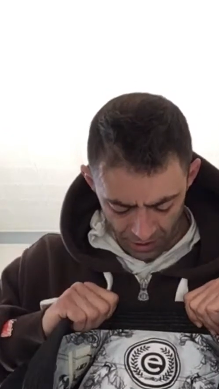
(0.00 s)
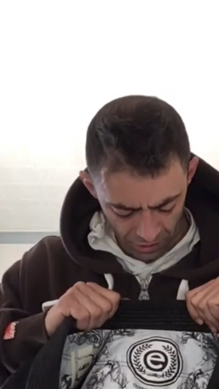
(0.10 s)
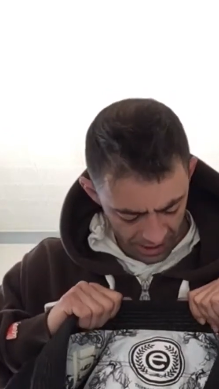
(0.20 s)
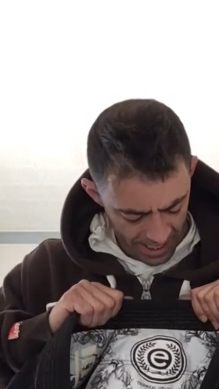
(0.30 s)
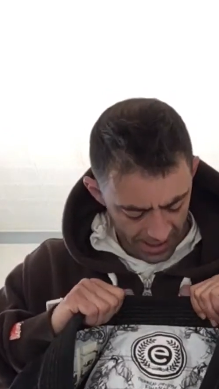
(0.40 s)

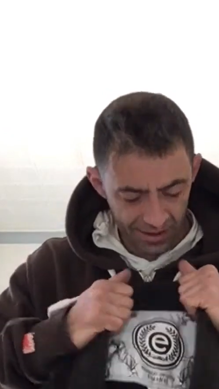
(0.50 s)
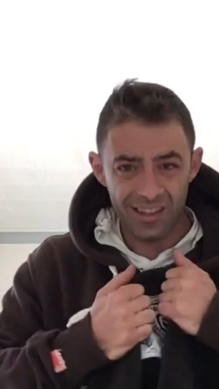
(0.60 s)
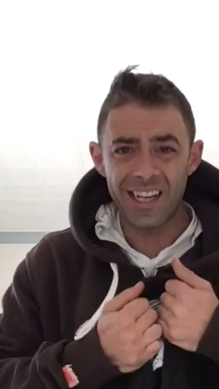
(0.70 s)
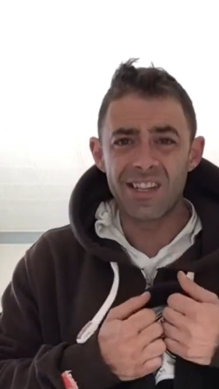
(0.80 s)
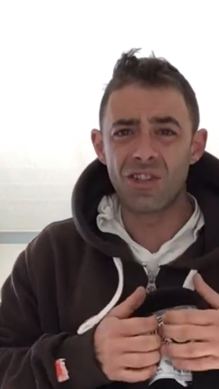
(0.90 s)
good, Nick.
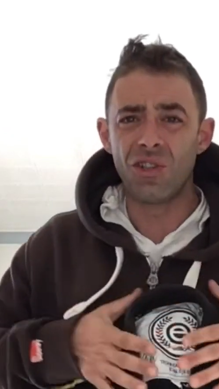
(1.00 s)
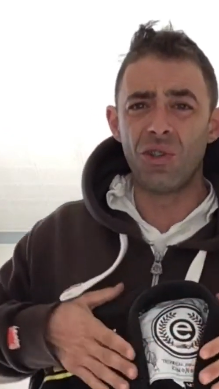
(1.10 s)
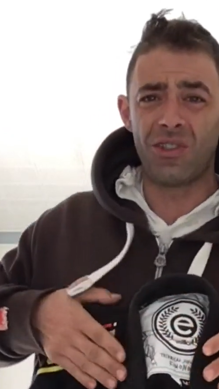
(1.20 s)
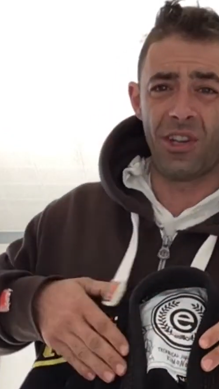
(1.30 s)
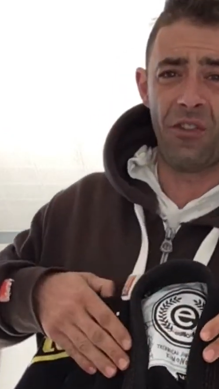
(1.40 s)
These
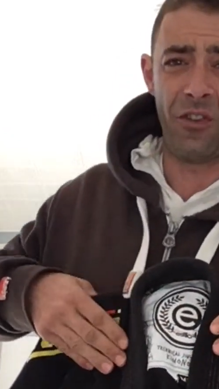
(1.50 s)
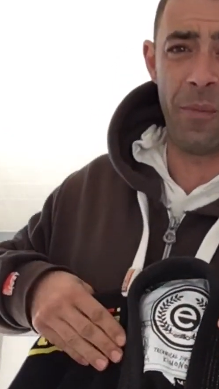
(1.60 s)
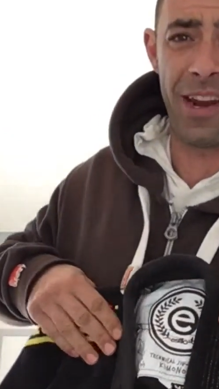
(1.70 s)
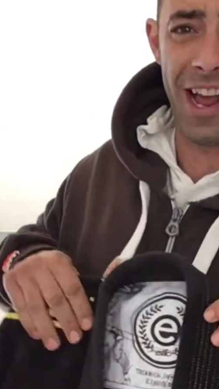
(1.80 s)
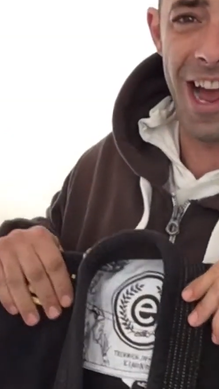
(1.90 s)
new sell for
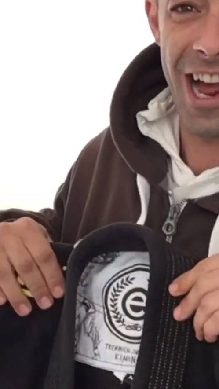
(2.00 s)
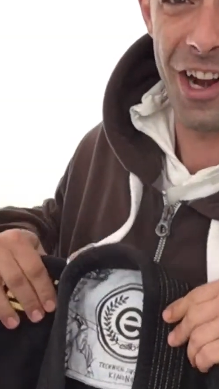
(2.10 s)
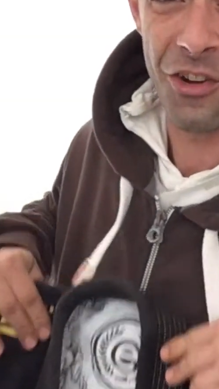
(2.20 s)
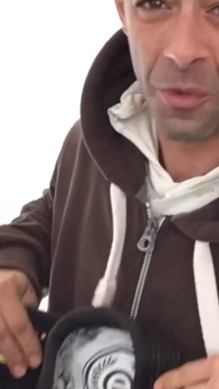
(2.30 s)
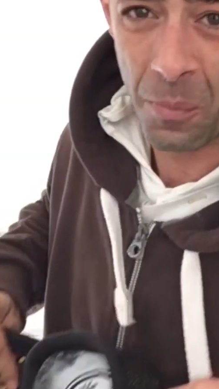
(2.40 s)
about
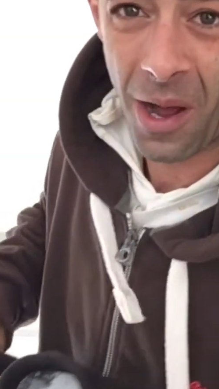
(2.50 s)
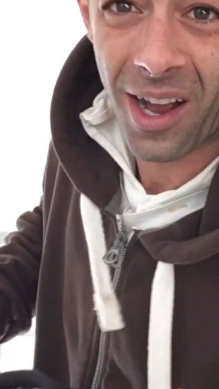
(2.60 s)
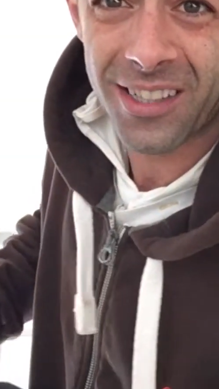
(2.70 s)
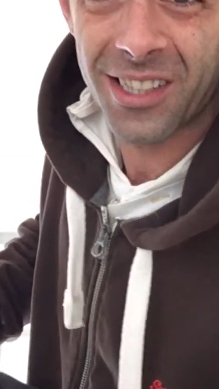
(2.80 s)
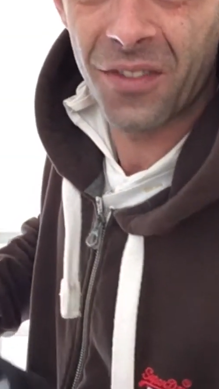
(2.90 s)

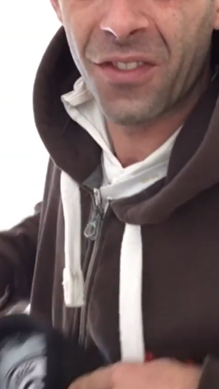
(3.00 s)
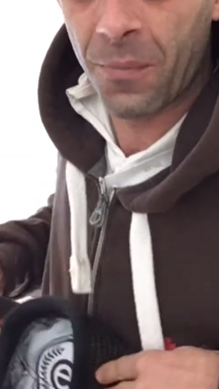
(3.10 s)
$100.